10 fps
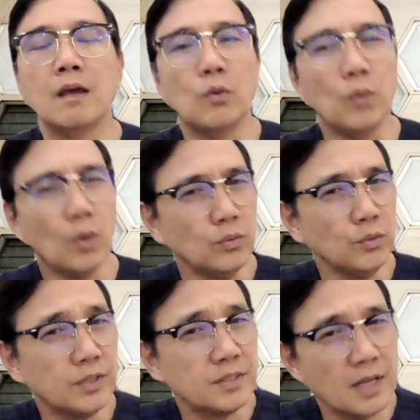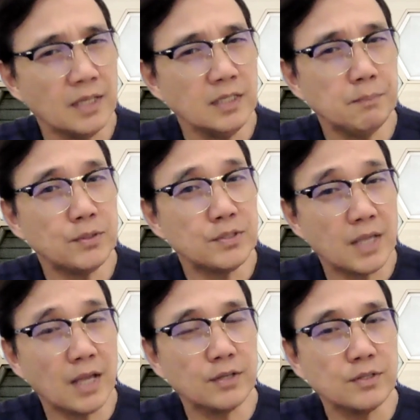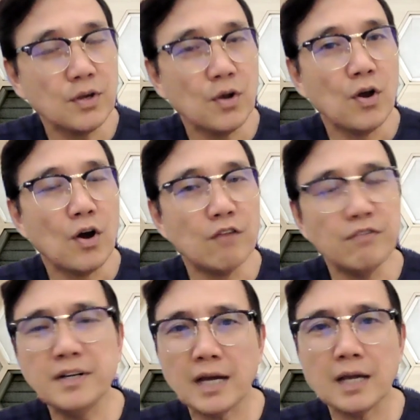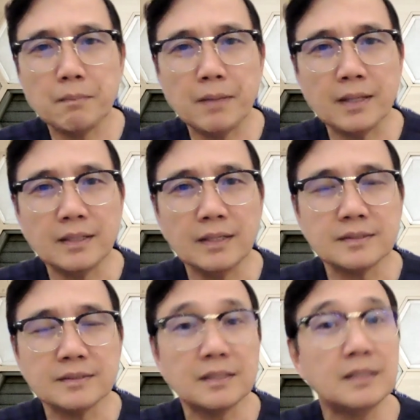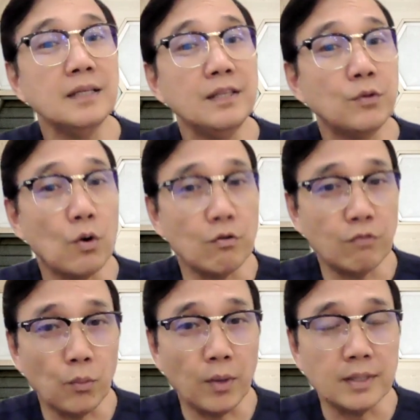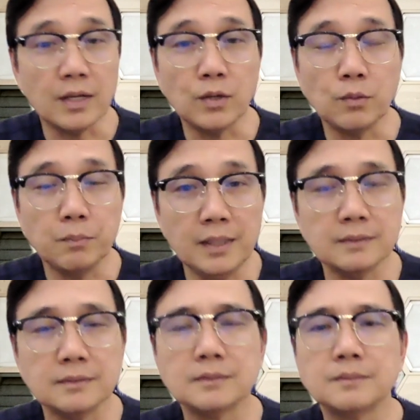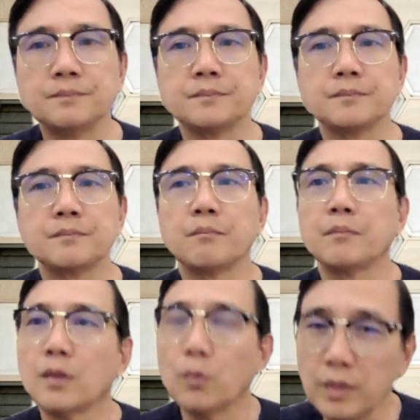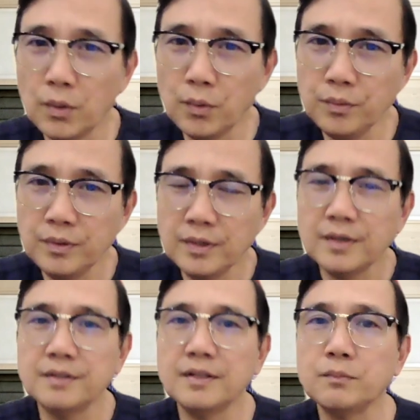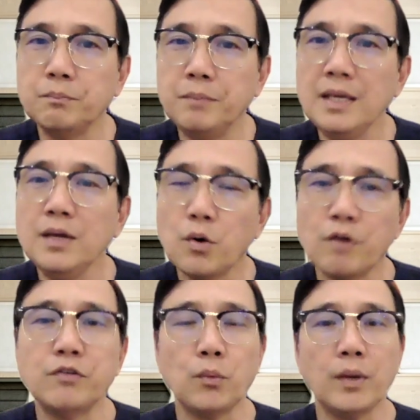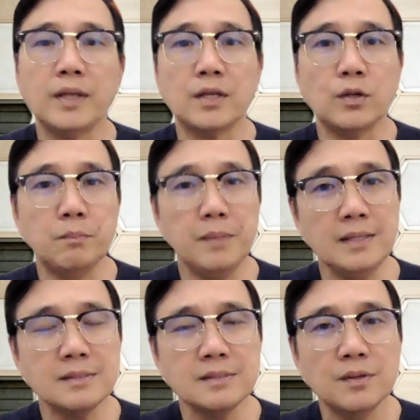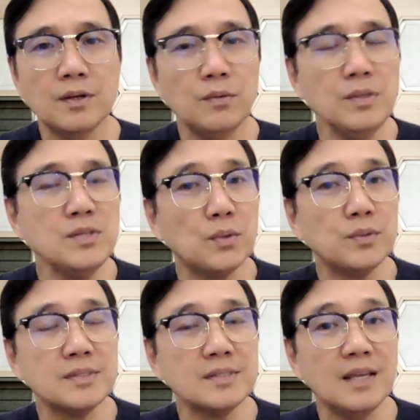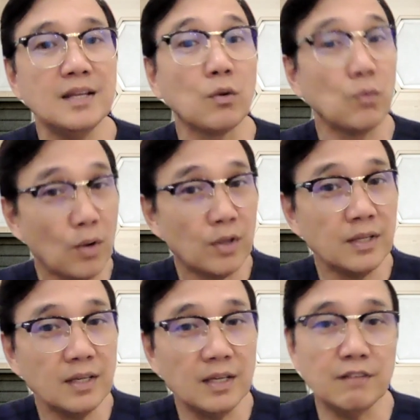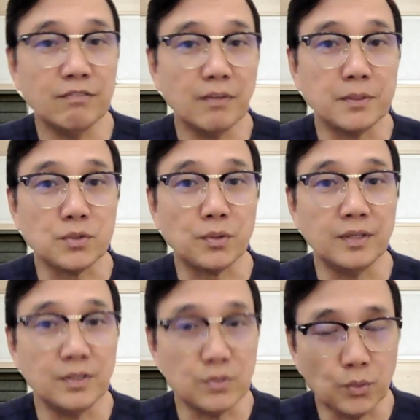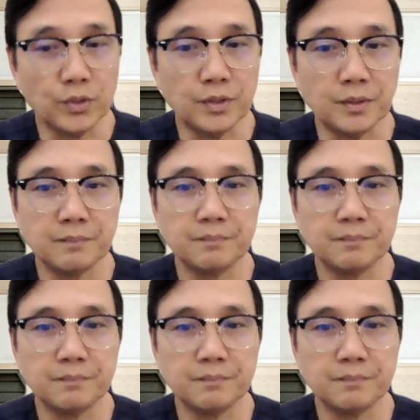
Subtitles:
We all know that 90% of our diabetics are either overweight and obese. We know that being overweight and obese results in a chronic inflammatory disorder.